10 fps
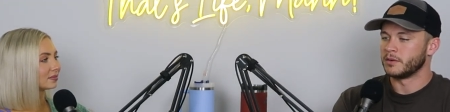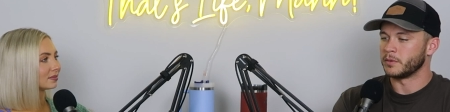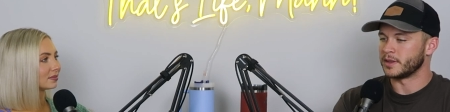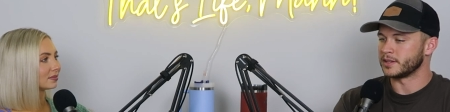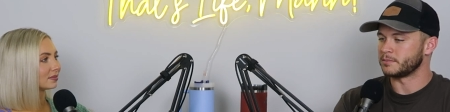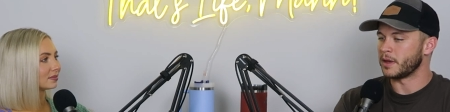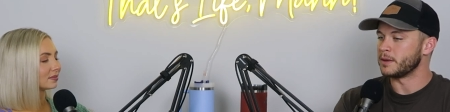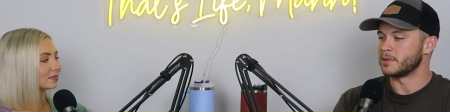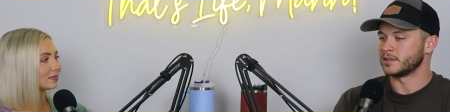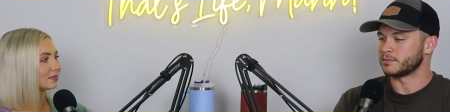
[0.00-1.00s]
Speaker 1: when this
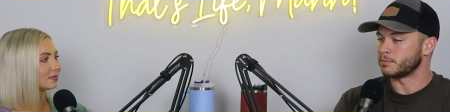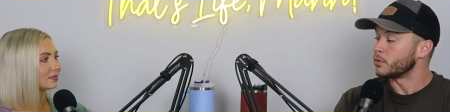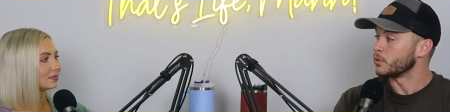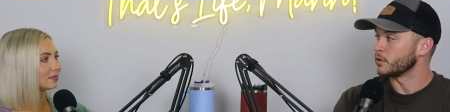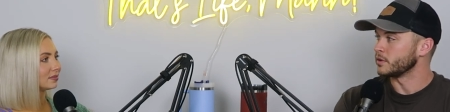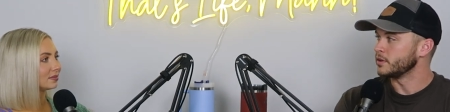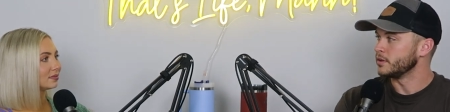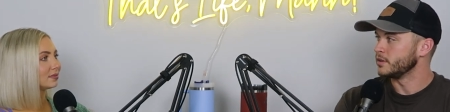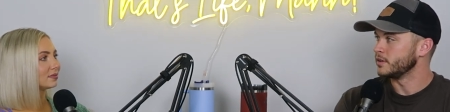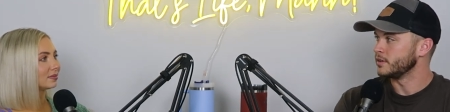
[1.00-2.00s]
baby is born,
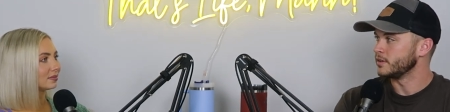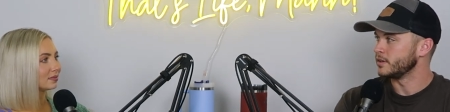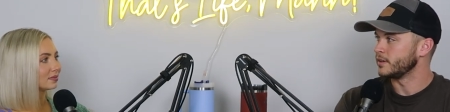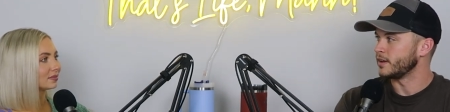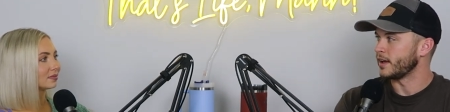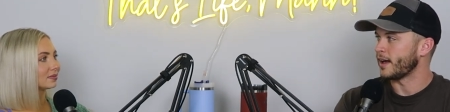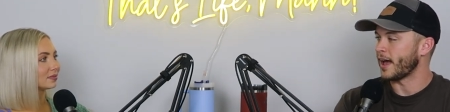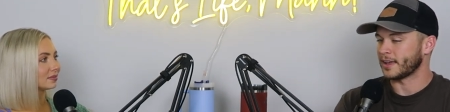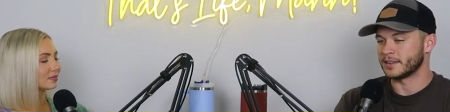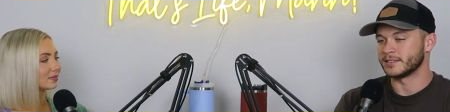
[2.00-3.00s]

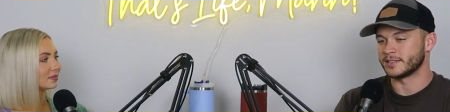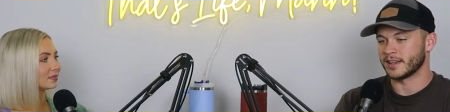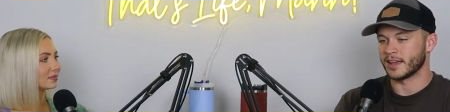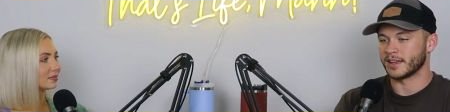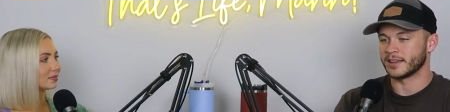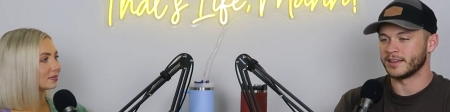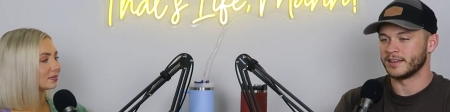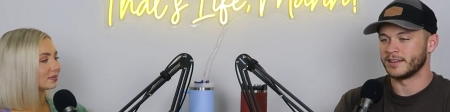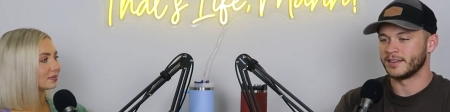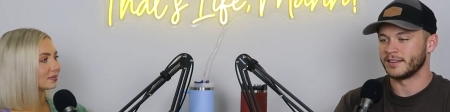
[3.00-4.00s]
I can say
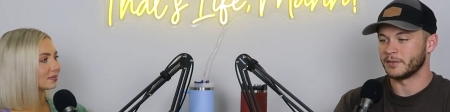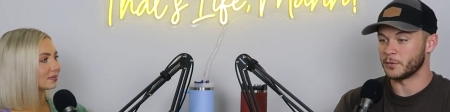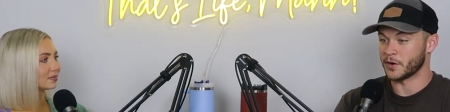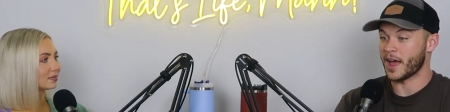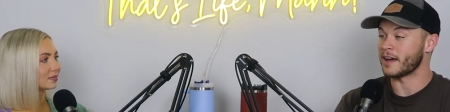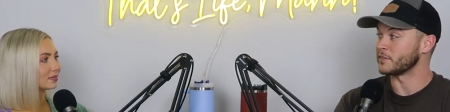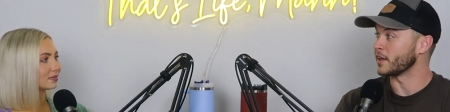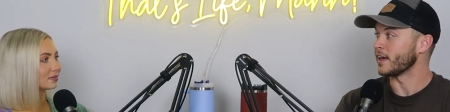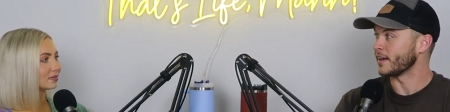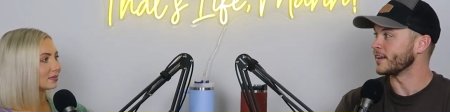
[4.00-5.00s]
we're having
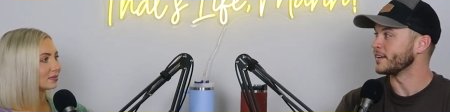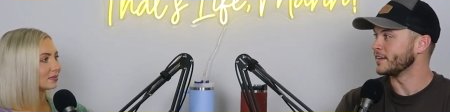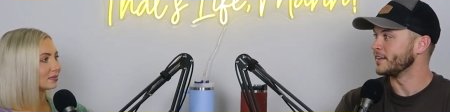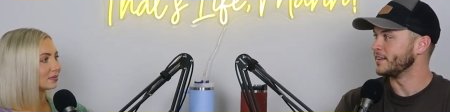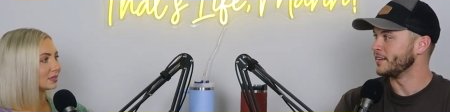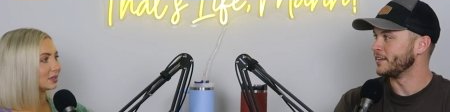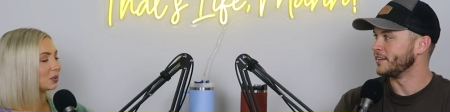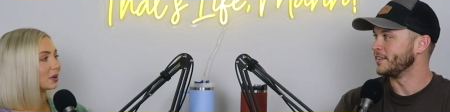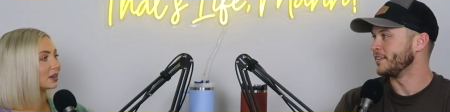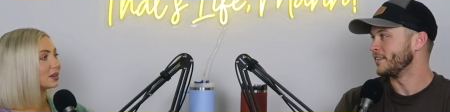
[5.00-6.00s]
a
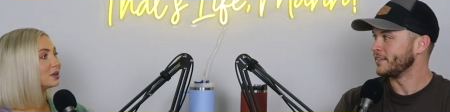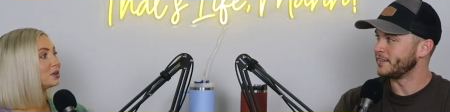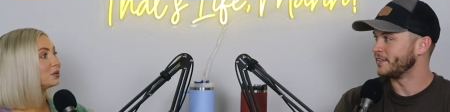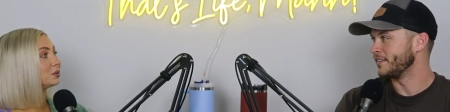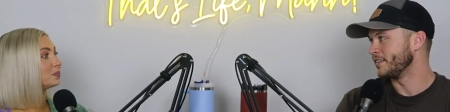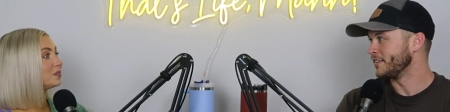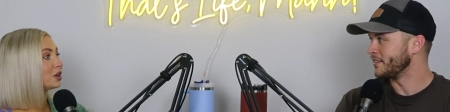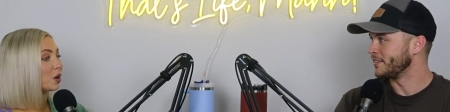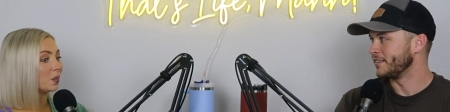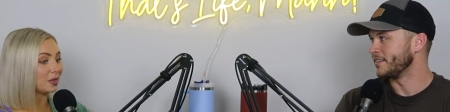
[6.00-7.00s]
Speaker 2: or you'll you
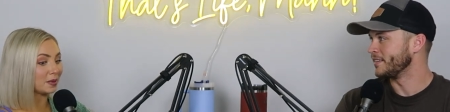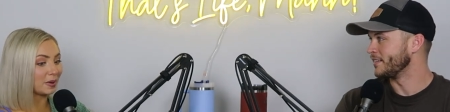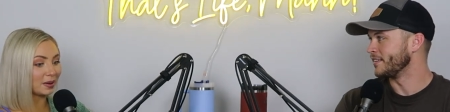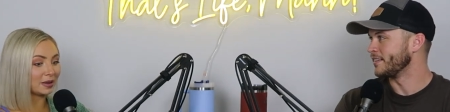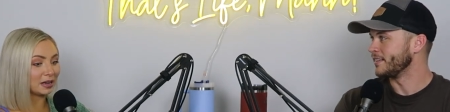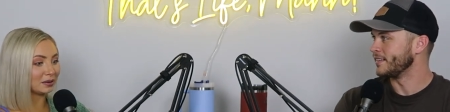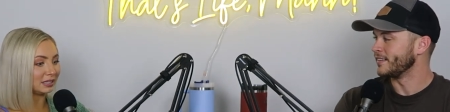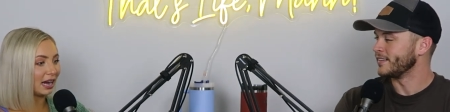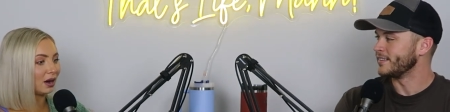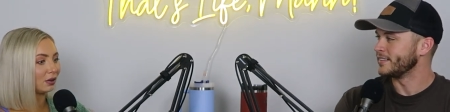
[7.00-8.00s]
know when the baby comes
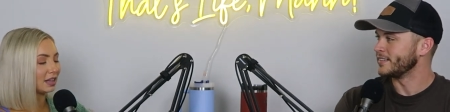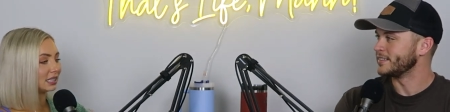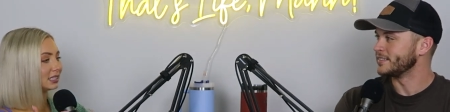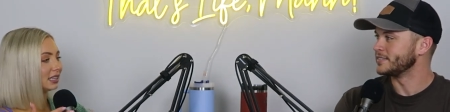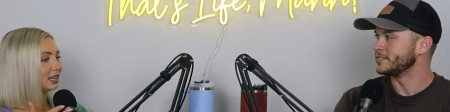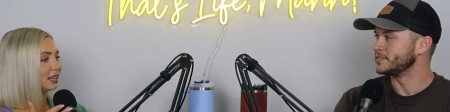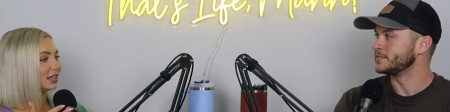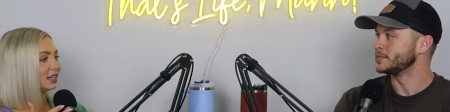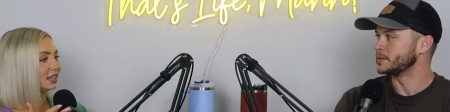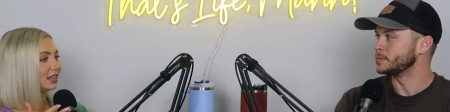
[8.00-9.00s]
out that's
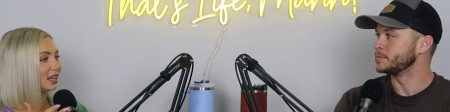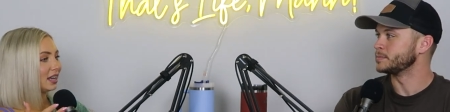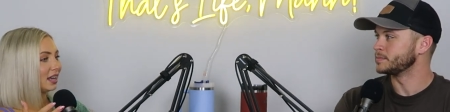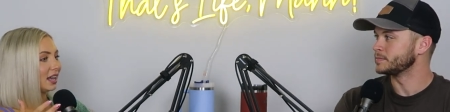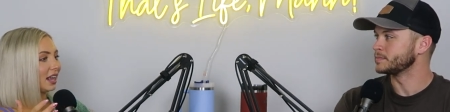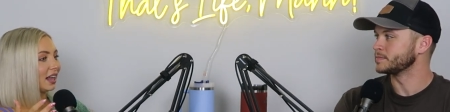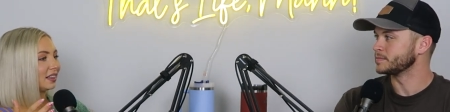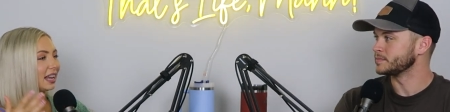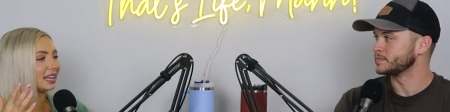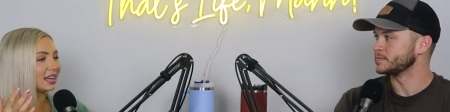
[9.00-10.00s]

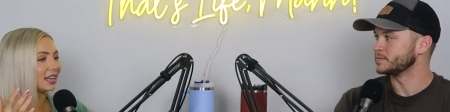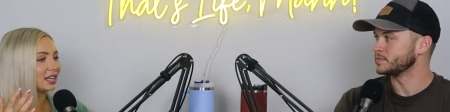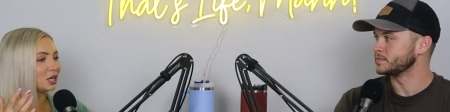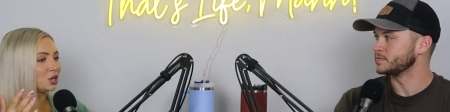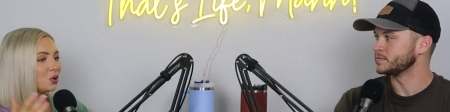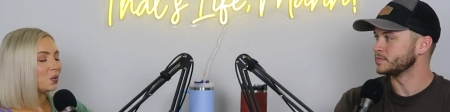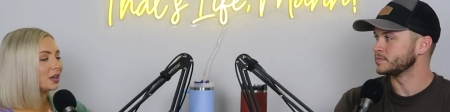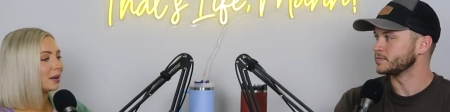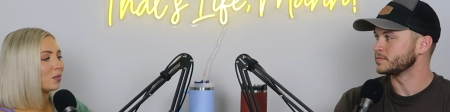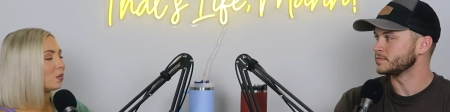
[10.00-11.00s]
like you don't
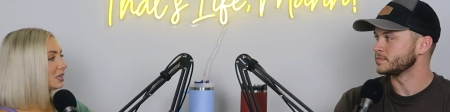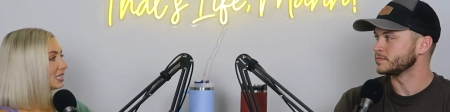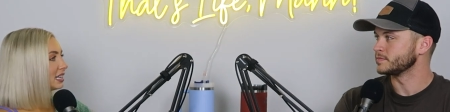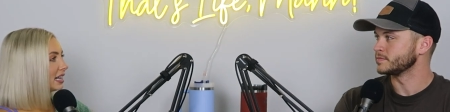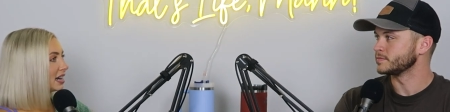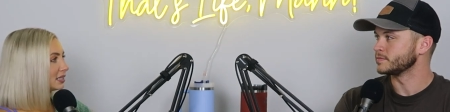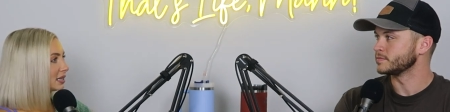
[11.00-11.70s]
get moments like that